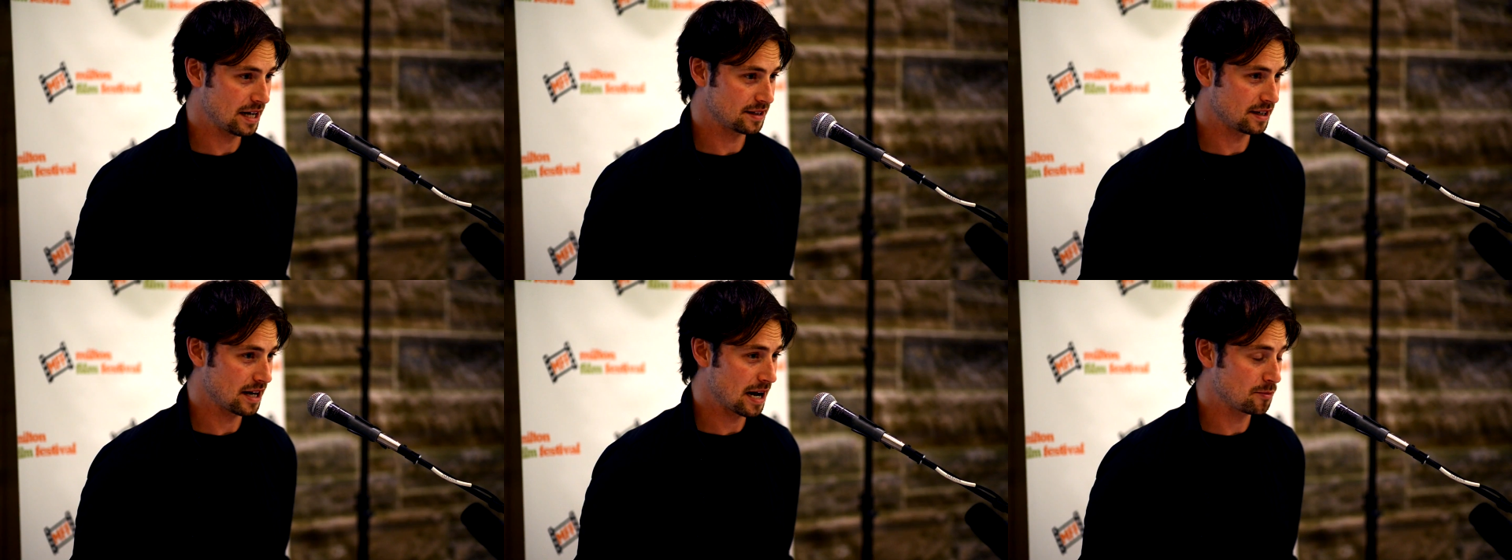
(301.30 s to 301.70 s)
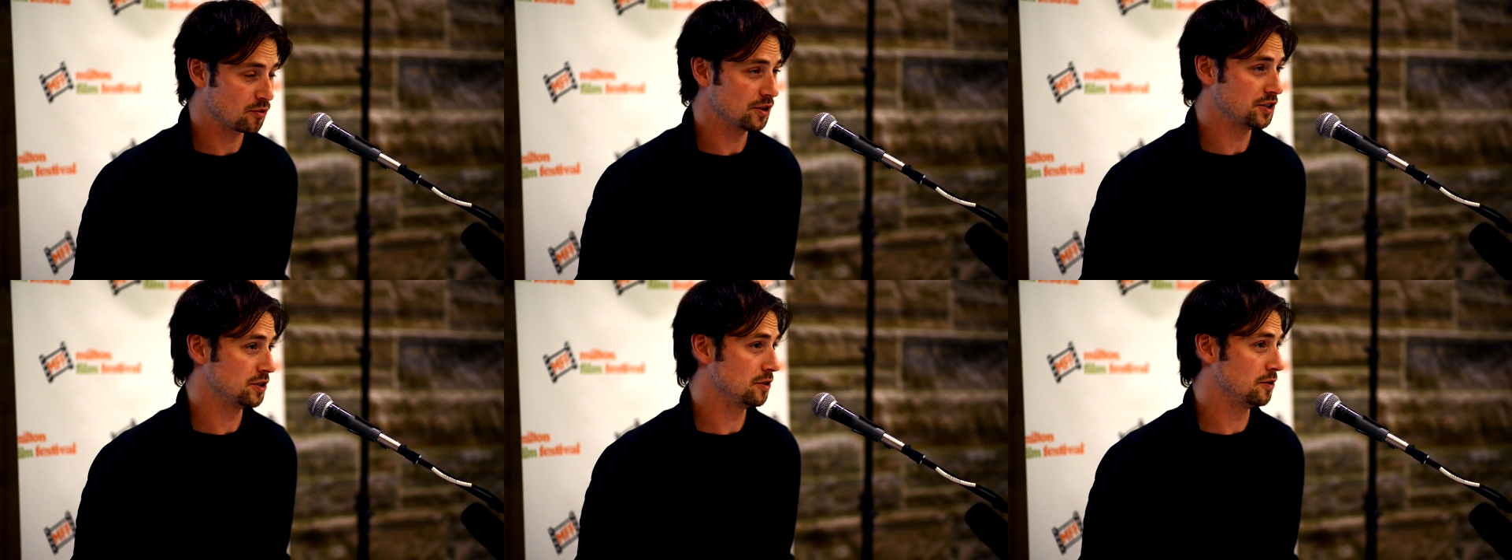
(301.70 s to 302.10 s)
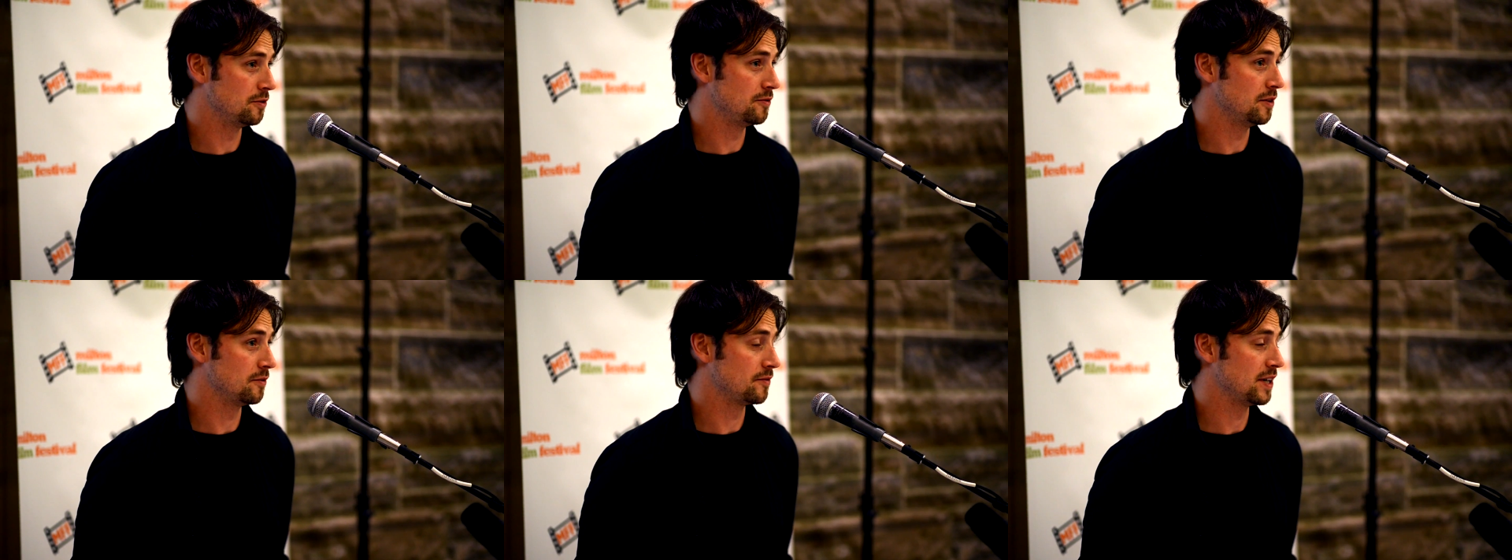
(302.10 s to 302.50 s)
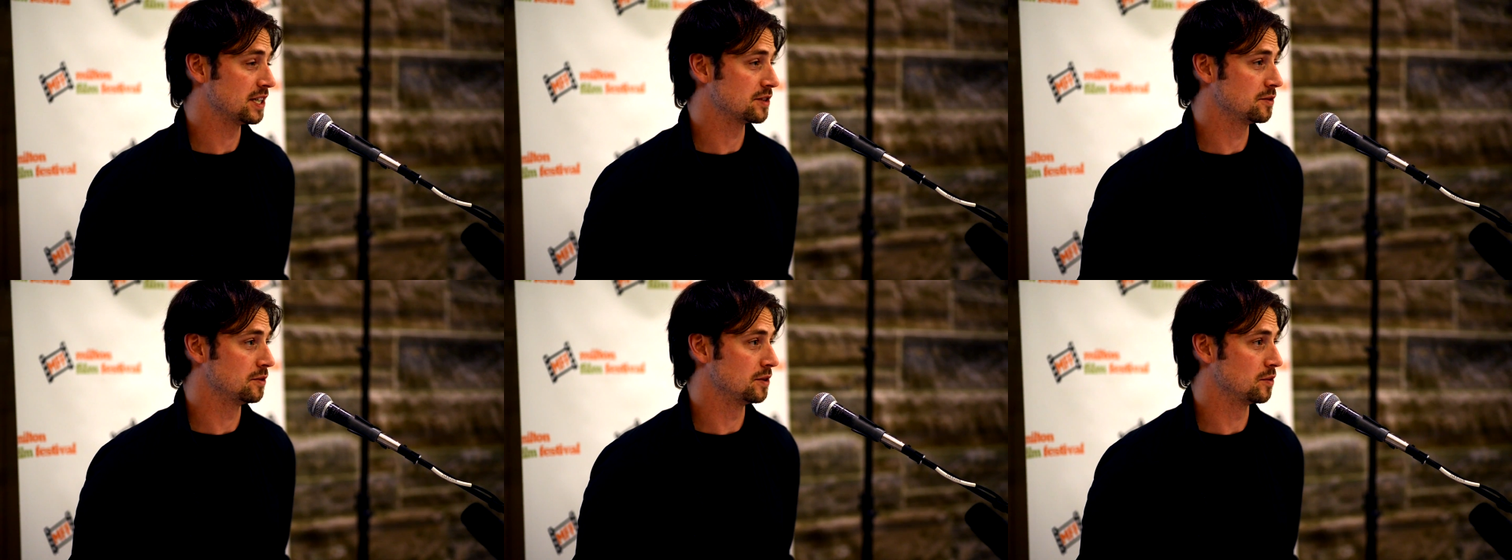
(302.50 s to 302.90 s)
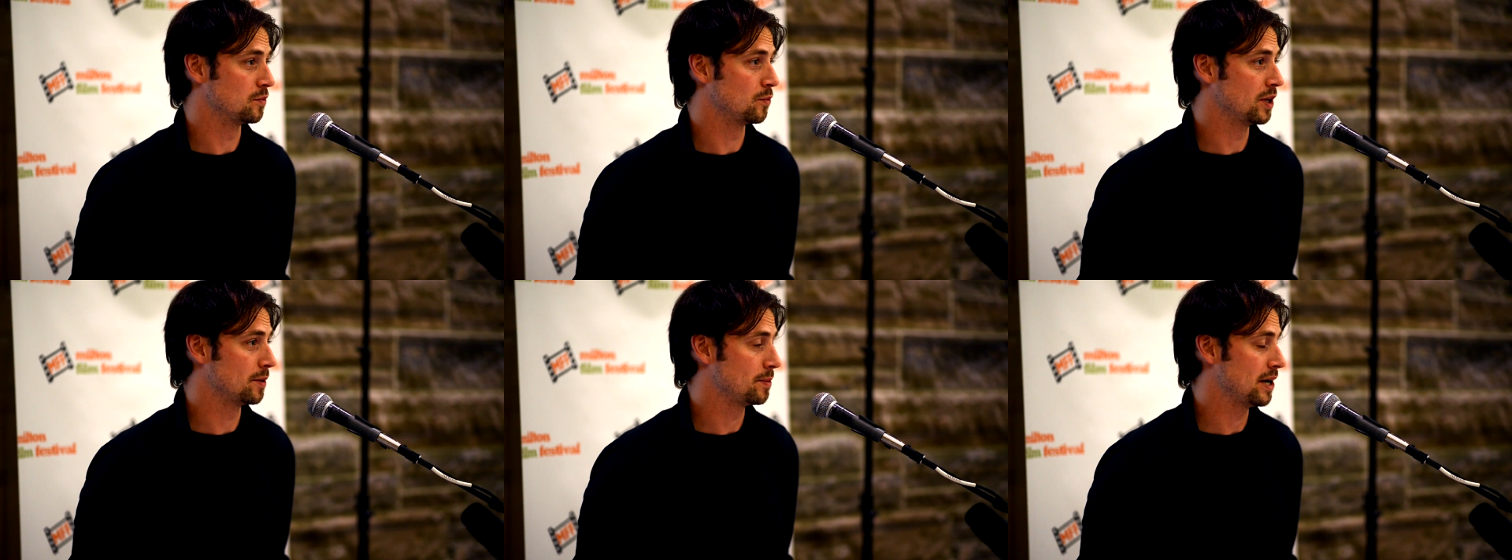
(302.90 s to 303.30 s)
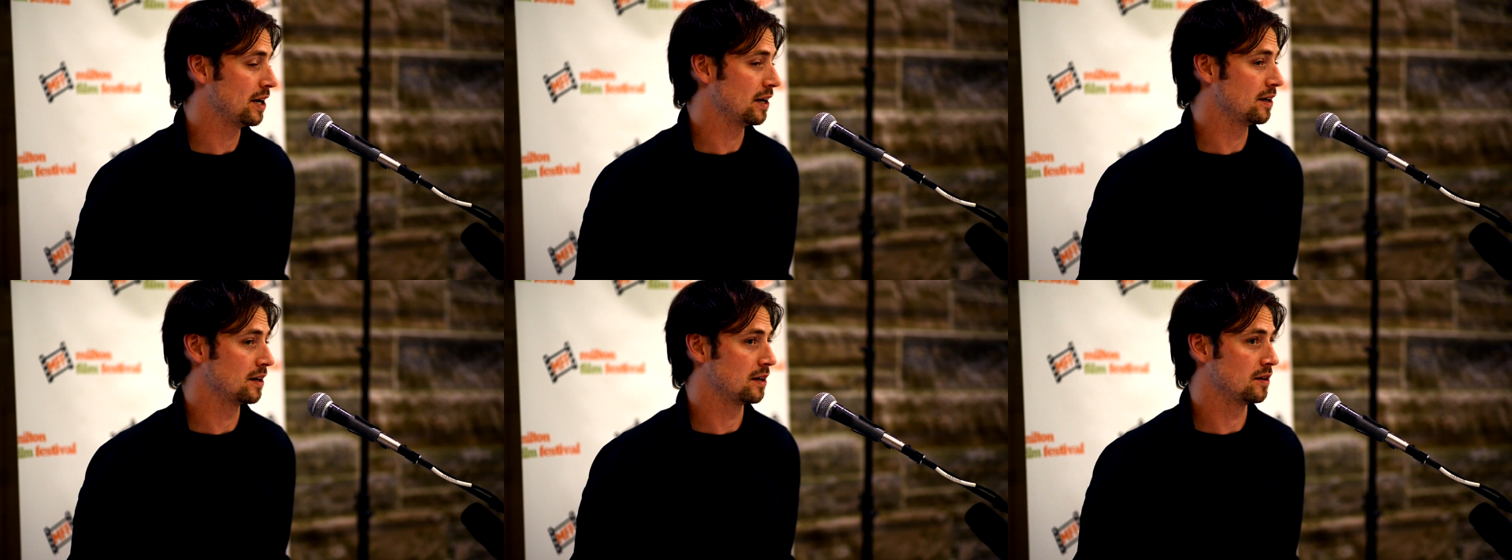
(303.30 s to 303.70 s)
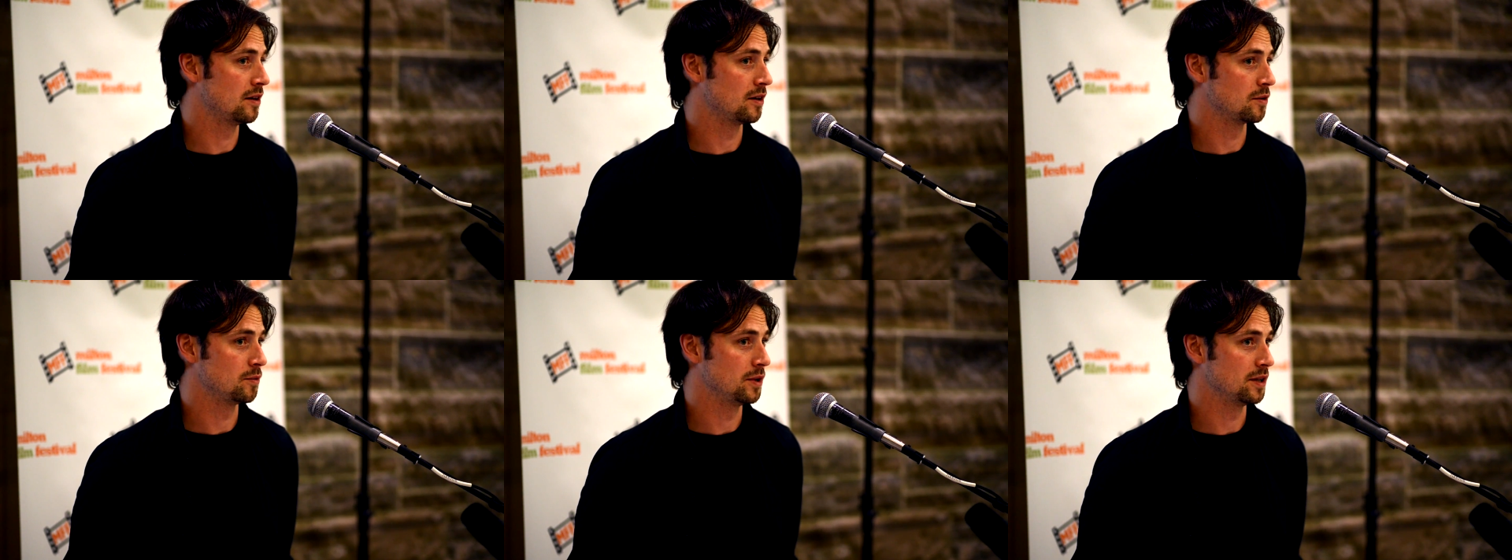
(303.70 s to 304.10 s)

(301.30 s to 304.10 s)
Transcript: at the Aboriginal Film Festival in Winnipeg, along